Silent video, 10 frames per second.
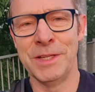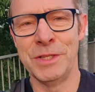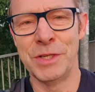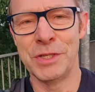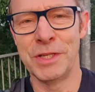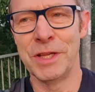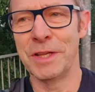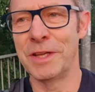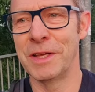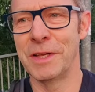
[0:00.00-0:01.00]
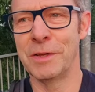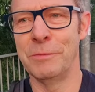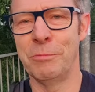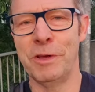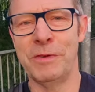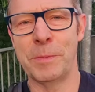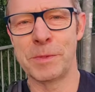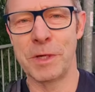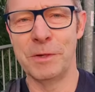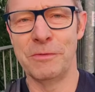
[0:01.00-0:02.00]
Just another brief
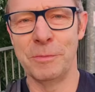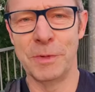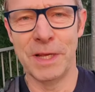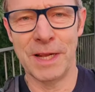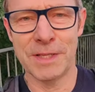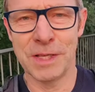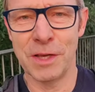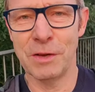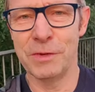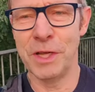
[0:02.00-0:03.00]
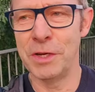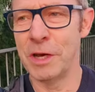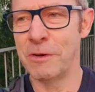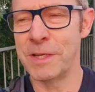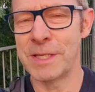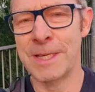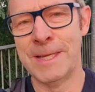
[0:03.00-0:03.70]
episode from the Classic Car Video Diaries.